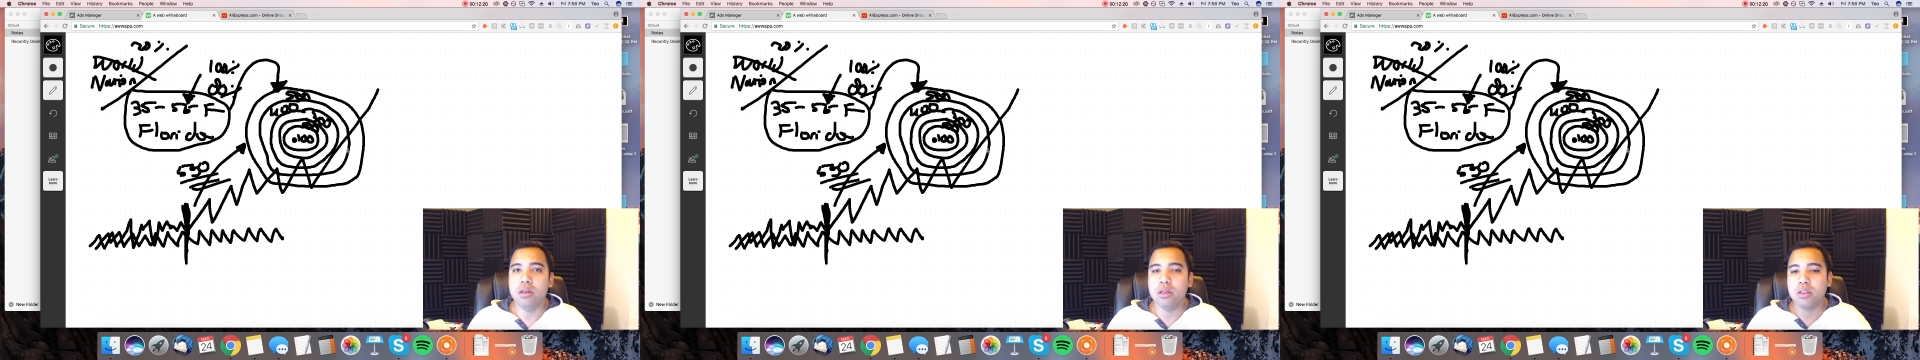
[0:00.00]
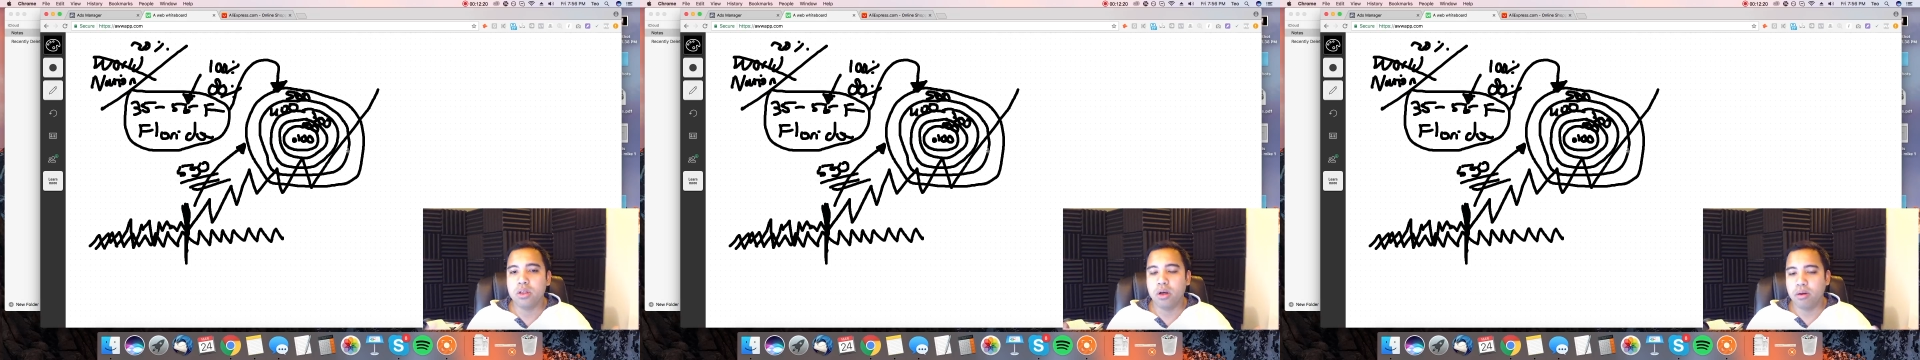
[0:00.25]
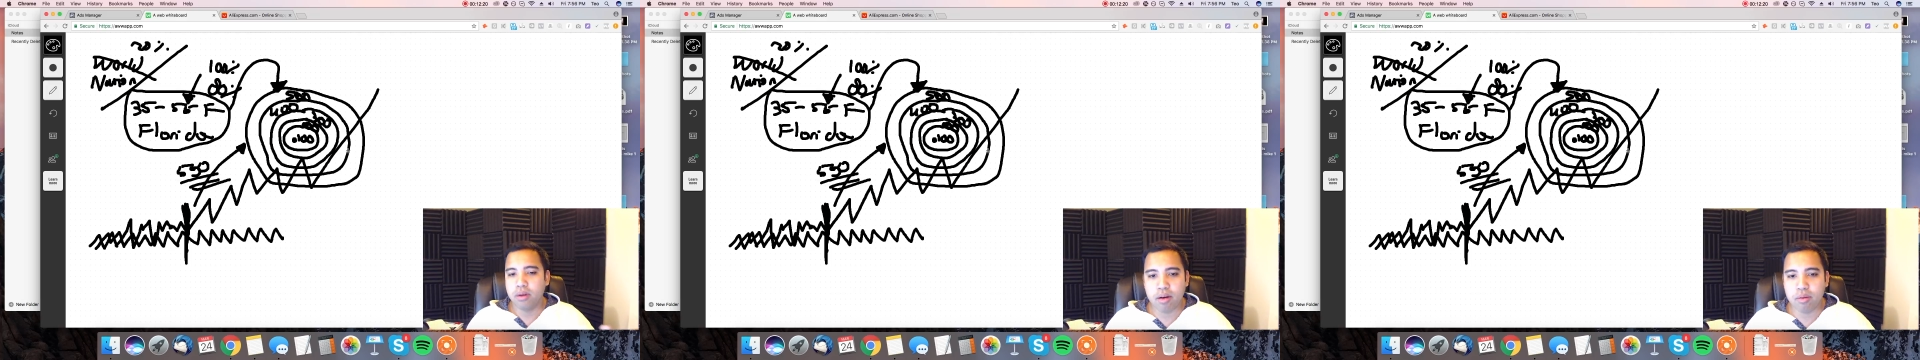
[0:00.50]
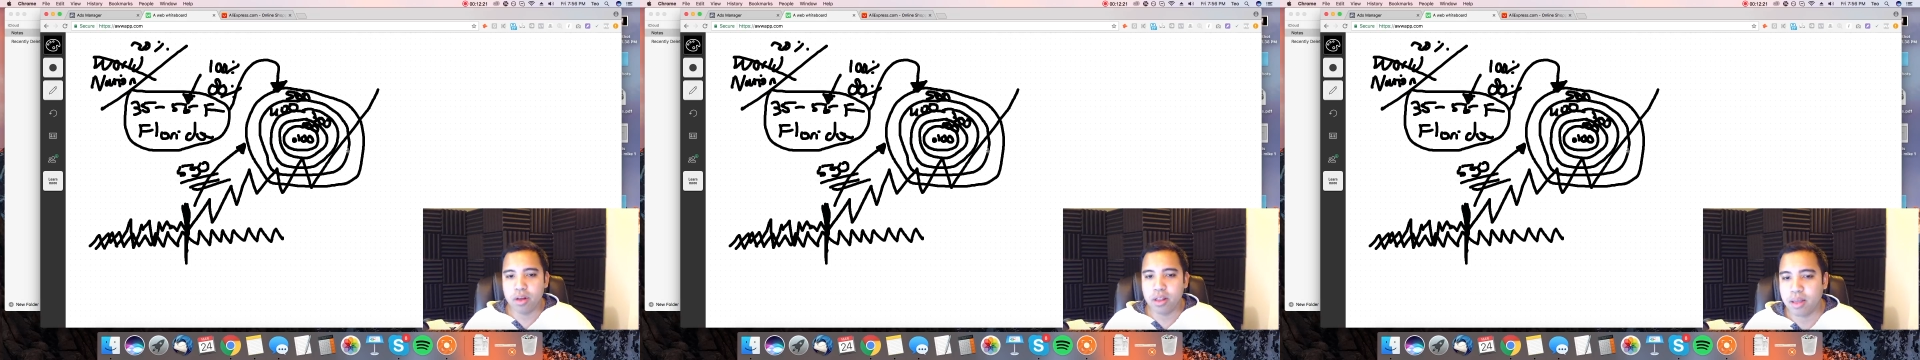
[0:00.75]
So
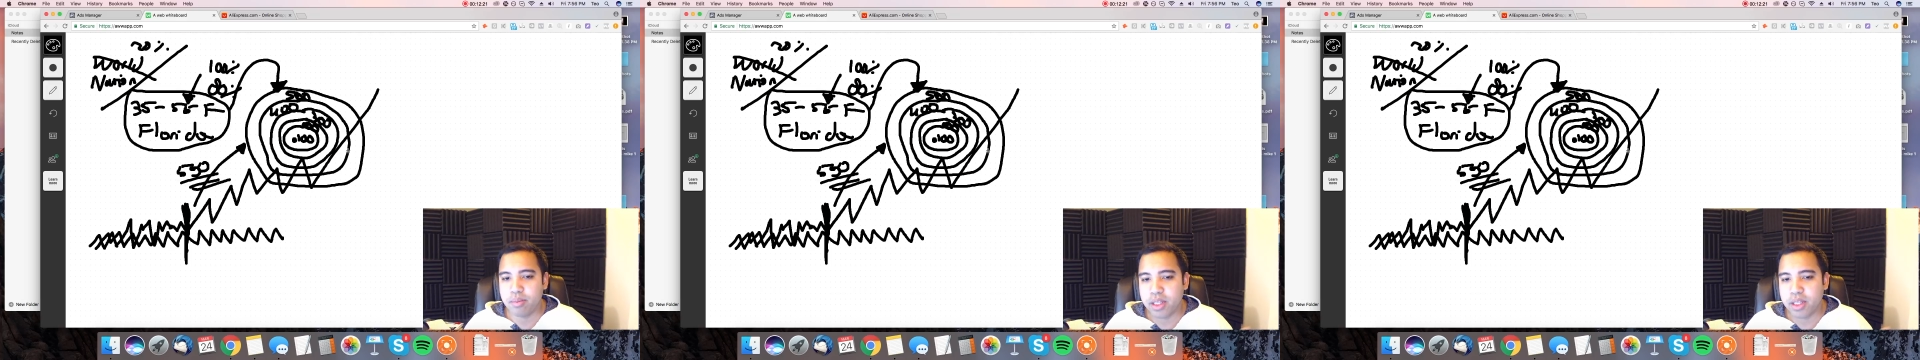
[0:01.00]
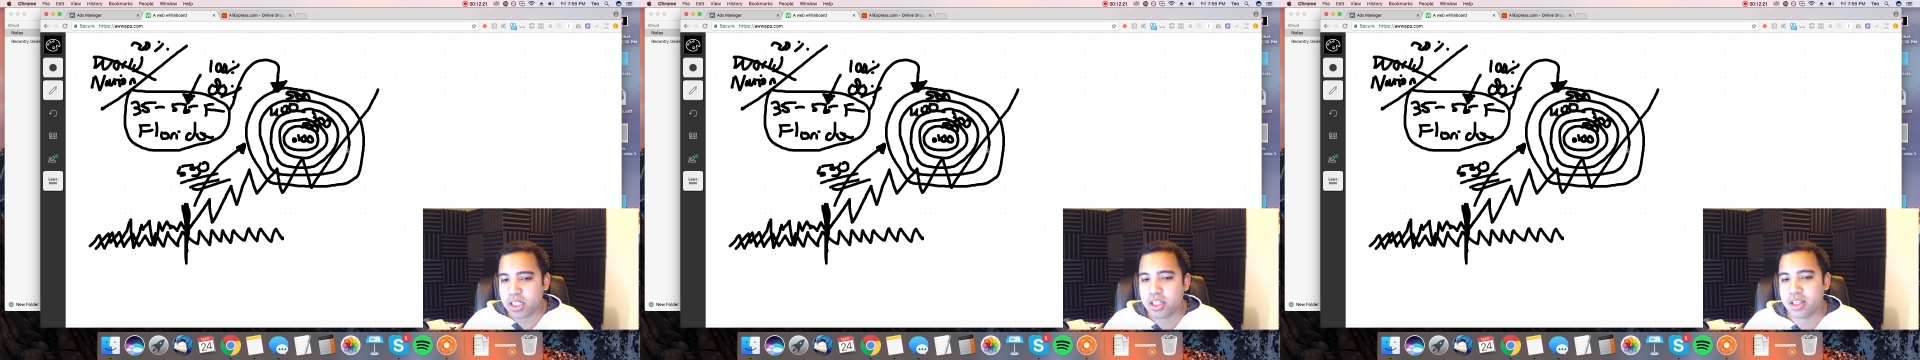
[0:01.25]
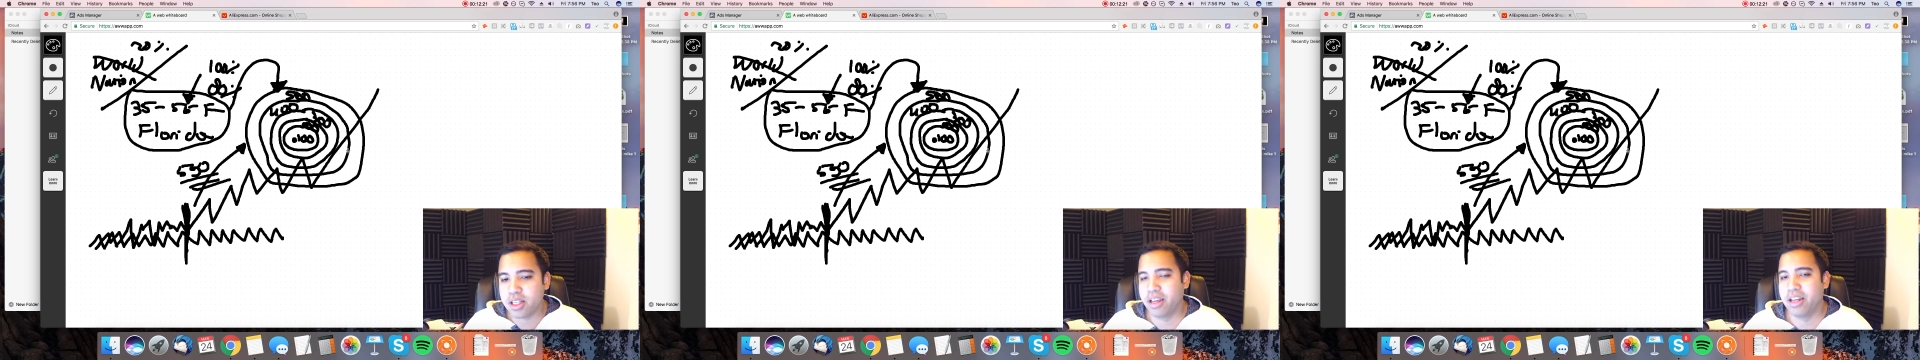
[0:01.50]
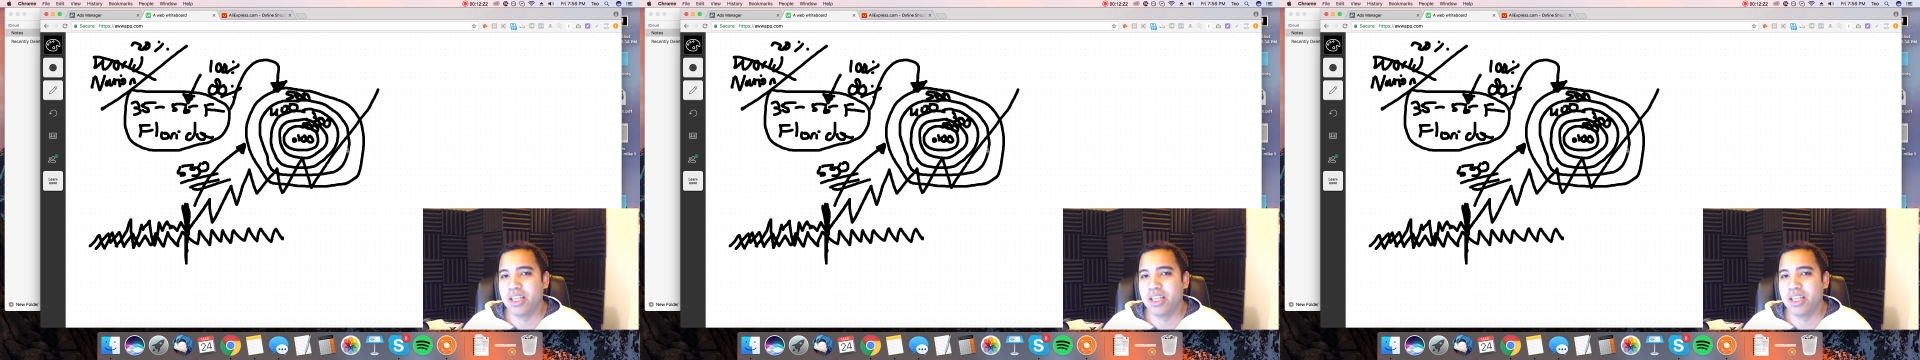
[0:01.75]
not really, that's just like an